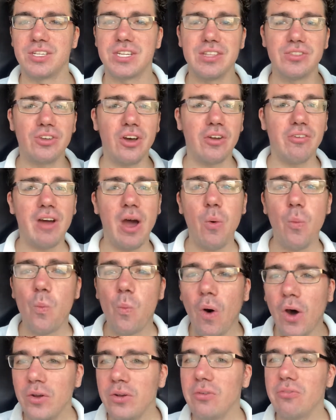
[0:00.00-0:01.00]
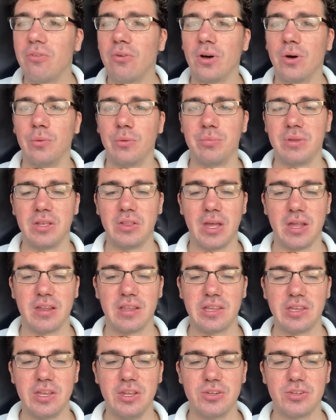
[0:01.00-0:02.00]
he thought of how wonderful it would be that his
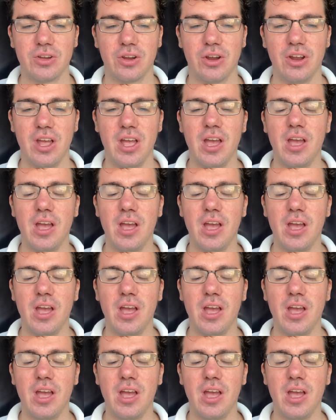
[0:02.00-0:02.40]
teacher